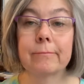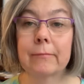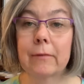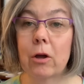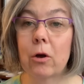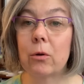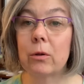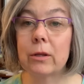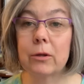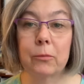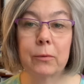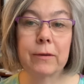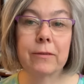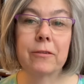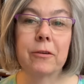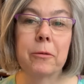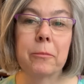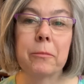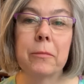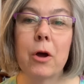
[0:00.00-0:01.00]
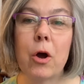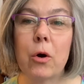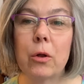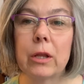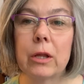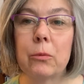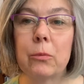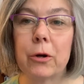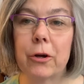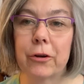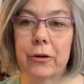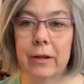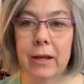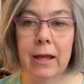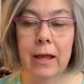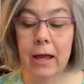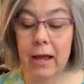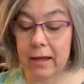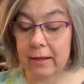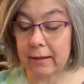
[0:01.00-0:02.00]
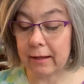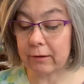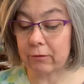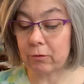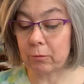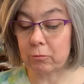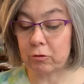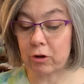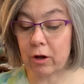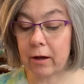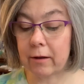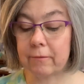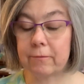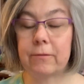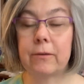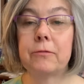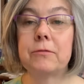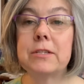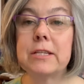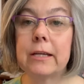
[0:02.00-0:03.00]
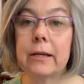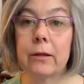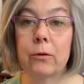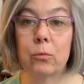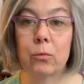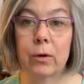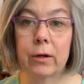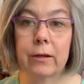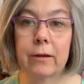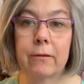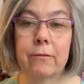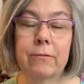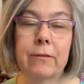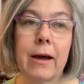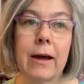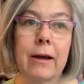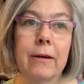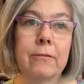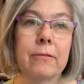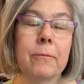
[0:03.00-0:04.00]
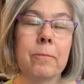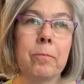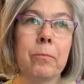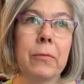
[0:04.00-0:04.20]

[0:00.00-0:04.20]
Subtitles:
Holy wisdom, holy word. And that's from John 15, 1-5.